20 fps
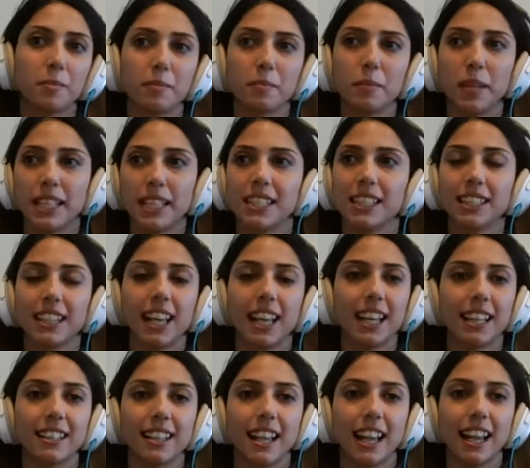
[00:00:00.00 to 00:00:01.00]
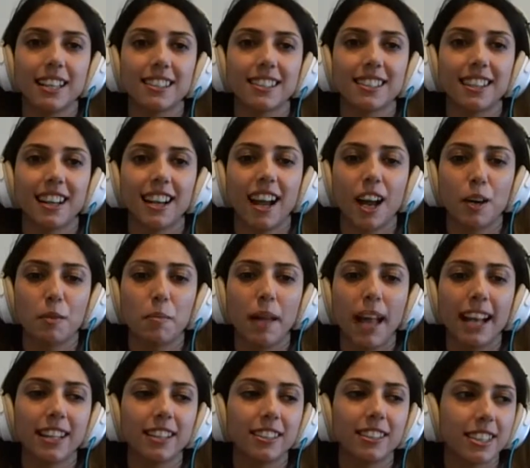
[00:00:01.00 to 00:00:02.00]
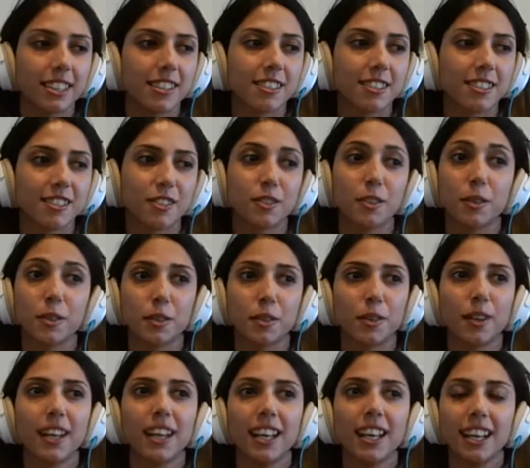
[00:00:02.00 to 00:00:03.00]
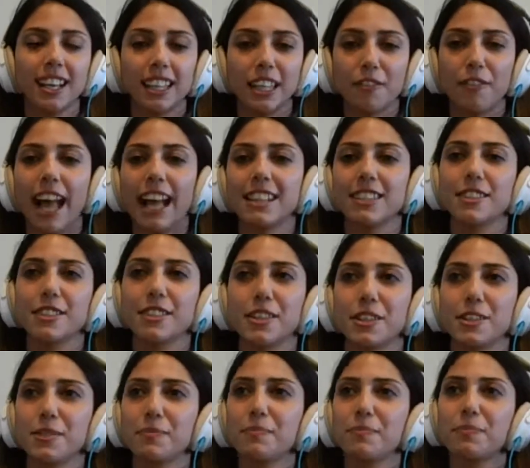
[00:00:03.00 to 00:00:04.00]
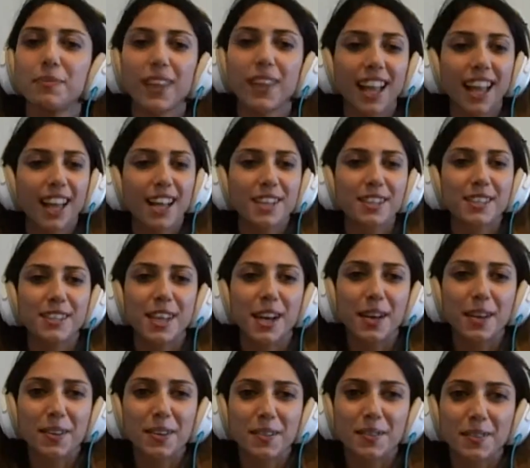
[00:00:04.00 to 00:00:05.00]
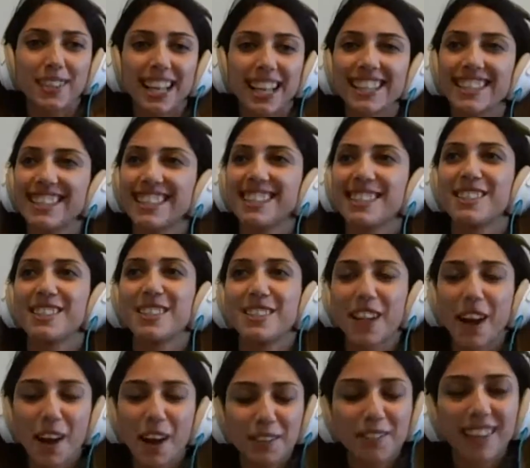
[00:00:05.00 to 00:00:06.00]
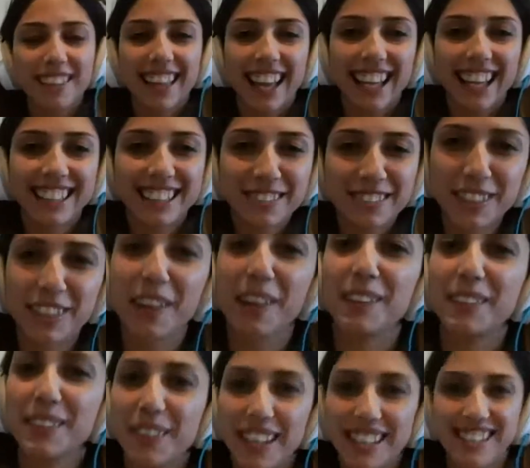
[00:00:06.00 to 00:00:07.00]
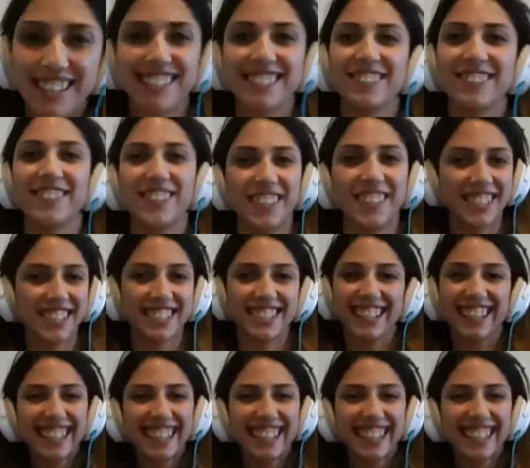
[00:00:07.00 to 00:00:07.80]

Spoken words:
basically, and ask our panelists to give answers. So let's start with a difficult question first.